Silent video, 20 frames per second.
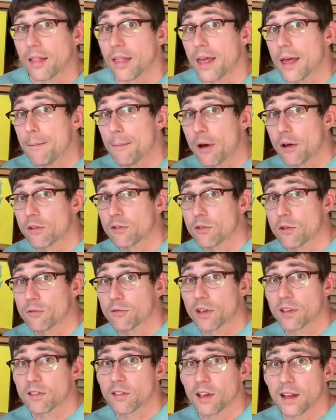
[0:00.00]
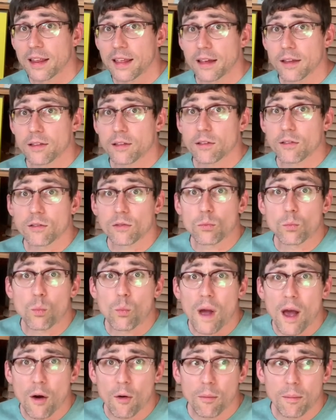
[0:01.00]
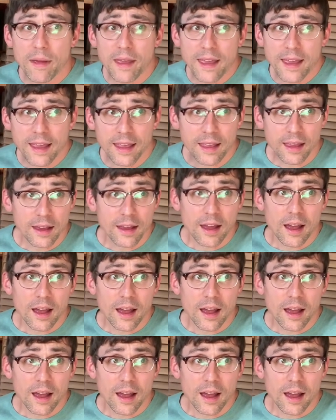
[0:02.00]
Emotional resilience, well-being,